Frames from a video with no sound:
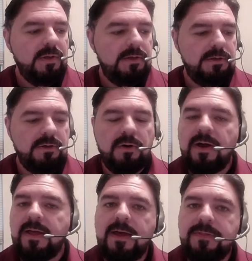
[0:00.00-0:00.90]
You know,
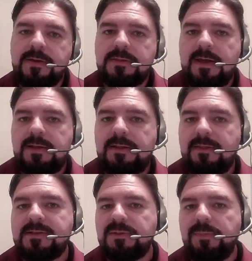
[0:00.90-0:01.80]
I think that
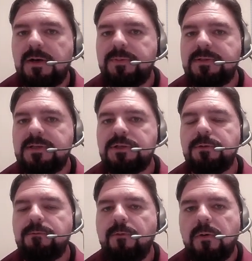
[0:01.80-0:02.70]
that's a better
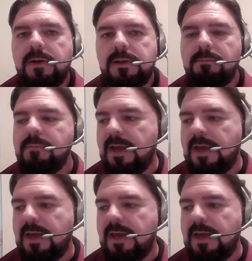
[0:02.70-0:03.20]
position for him.